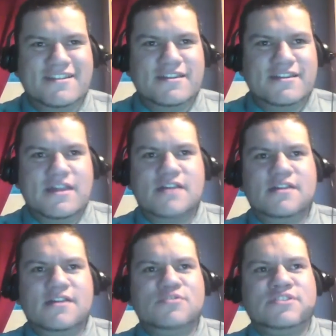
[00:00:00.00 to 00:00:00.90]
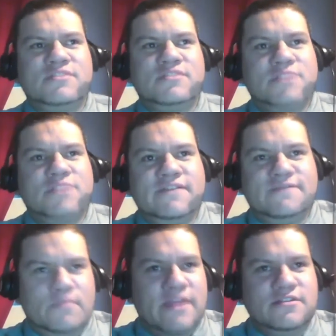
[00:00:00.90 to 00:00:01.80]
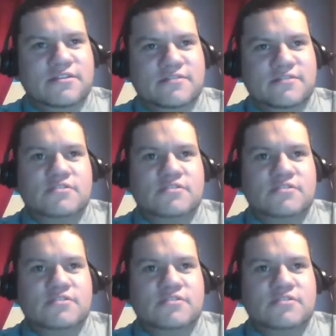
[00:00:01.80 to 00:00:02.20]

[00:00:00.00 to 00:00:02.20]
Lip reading: That was just some playful. That was